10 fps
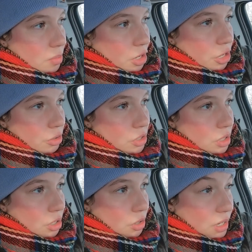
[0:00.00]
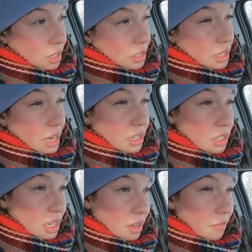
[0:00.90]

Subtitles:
My goats in the corrals. I had to take